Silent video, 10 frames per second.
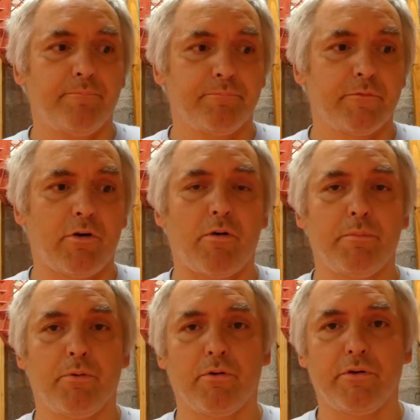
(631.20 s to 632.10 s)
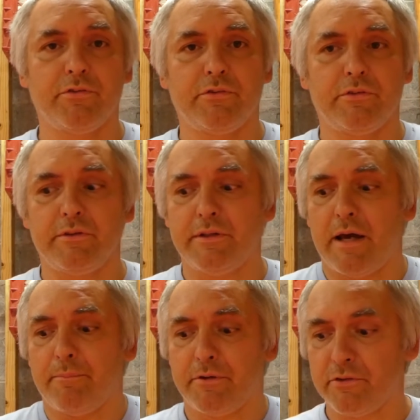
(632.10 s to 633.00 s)
growing brooders
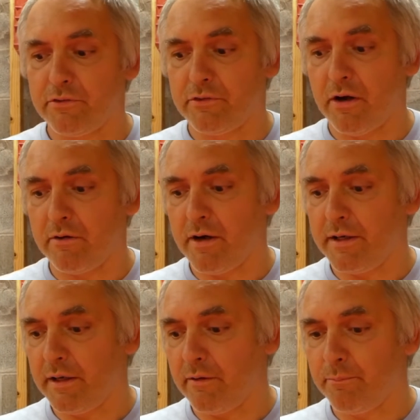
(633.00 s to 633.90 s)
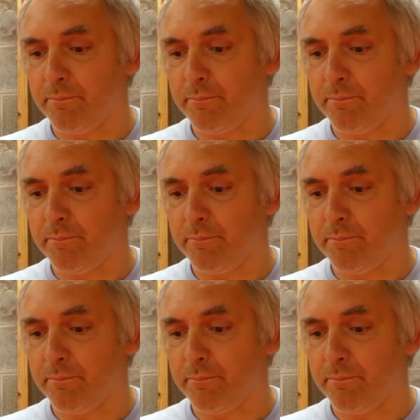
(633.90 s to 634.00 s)
yet because it's dark right now.